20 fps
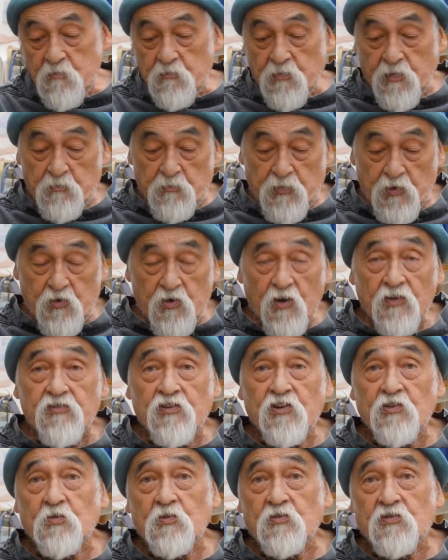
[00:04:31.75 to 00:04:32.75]
but because
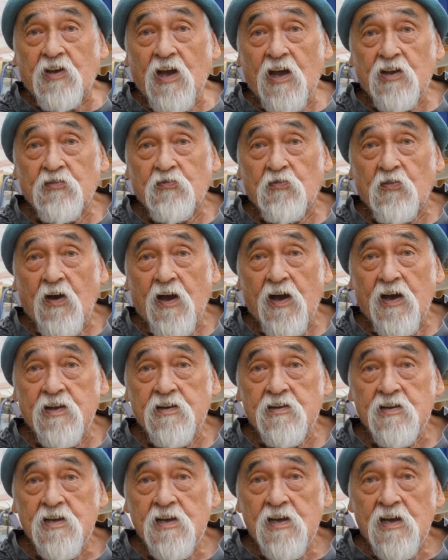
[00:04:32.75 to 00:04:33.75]
this was gas fired,